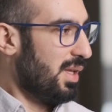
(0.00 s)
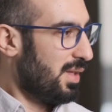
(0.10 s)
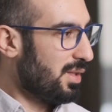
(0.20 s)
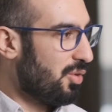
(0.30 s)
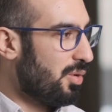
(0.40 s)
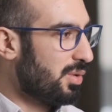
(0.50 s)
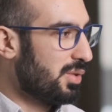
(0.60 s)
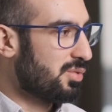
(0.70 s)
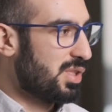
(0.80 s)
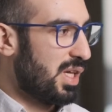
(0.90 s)
That
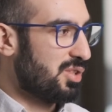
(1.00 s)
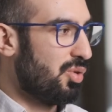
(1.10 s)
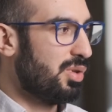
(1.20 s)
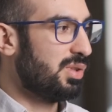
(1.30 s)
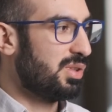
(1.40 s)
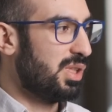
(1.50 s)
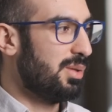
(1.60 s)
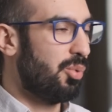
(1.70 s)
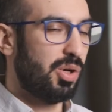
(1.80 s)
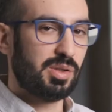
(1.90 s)
concludes the external
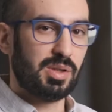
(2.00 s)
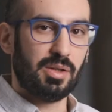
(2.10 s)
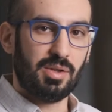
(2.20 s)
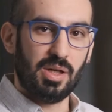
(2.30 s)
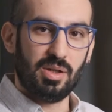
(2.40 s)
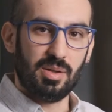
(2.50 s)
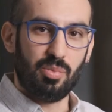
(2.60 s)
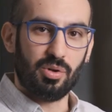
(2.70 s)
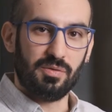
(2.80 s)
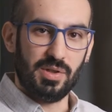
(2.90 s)
3D point cloud data
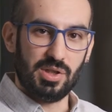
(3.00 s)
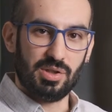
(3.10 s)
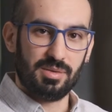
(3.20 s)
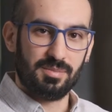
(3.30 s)
import feature.